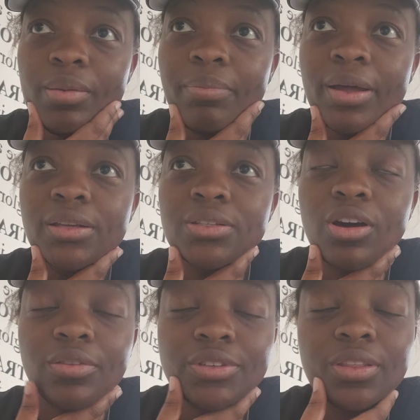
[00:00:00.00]
But
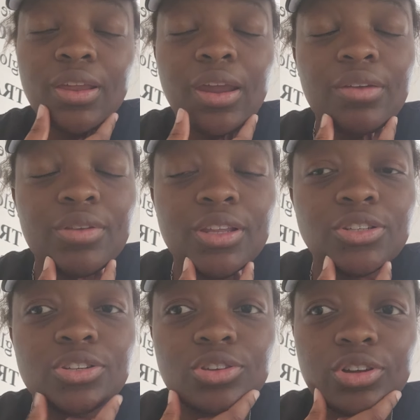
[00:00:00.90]
after that, I really
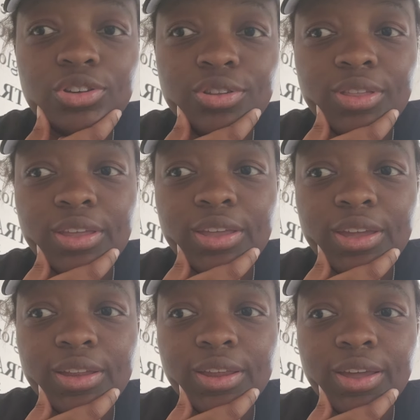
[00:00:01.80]
just got to
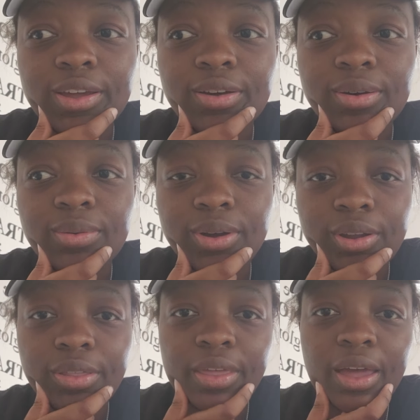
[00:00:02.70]
thinking, like,
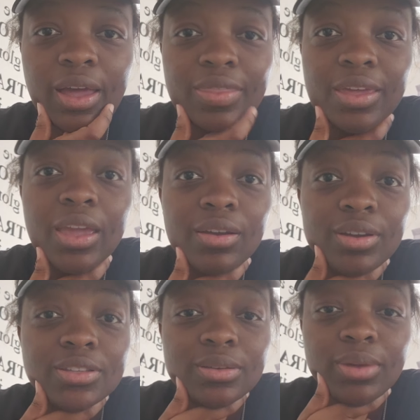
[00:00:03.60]
what are the other
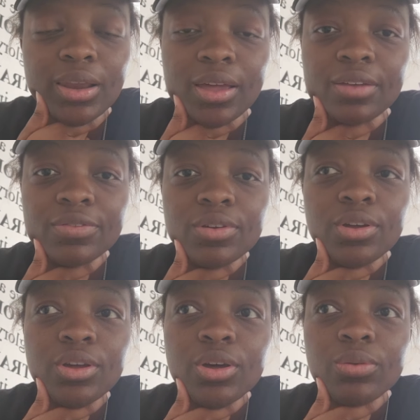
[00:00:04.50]
areas in my life
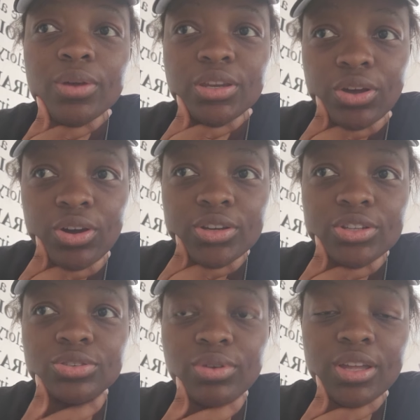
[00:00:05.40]
where
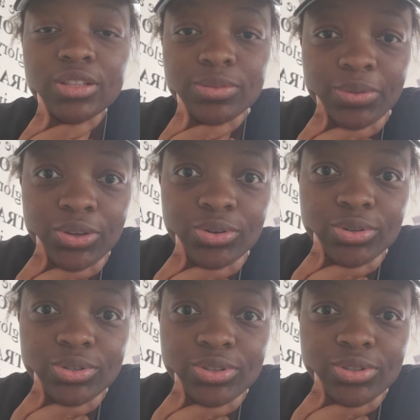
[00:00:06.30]
darkness reigns
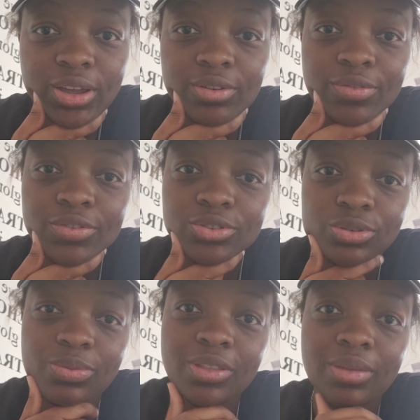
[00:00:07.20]
because I refuse
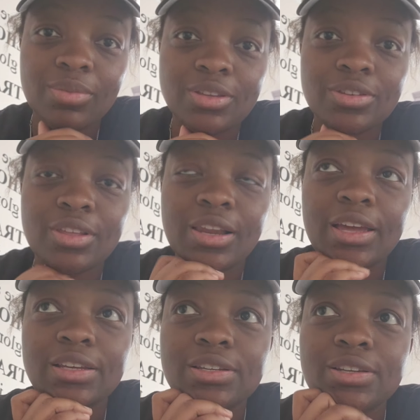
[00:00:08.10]
to bring them into the
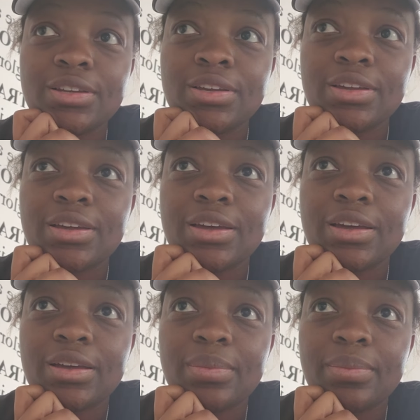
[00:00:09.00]
light?
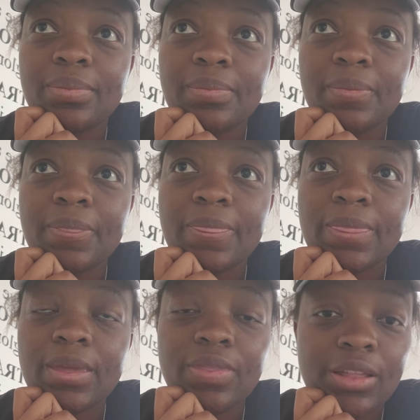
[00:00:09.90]
Um,
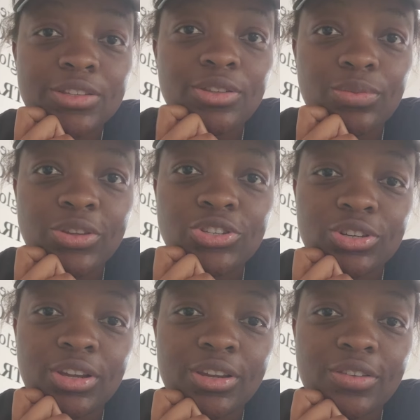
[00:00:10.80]
and that's the
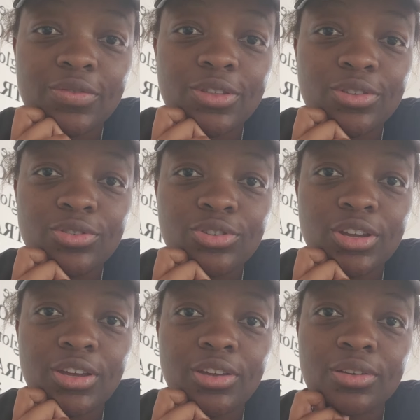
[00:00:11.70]
question I leave with you
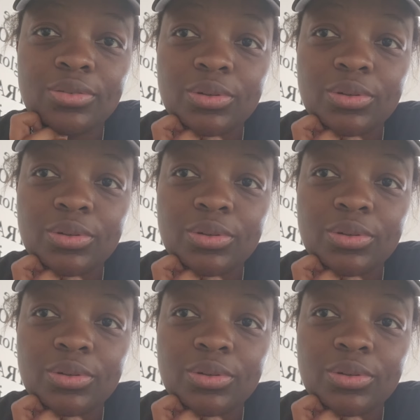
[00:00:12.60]
today.